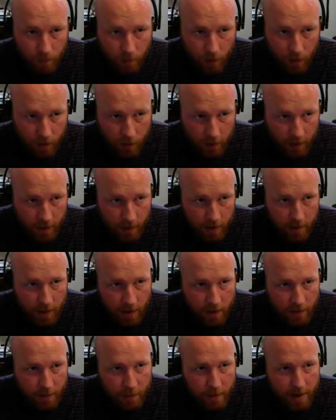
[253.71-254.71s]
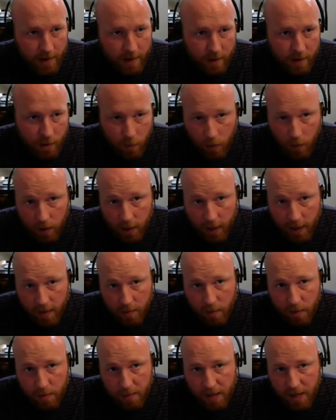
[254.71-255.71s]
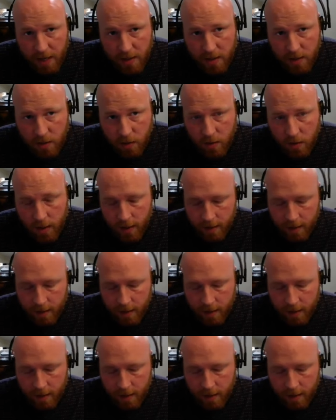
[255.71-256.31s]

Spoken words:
Okay, now that we have our work item repository,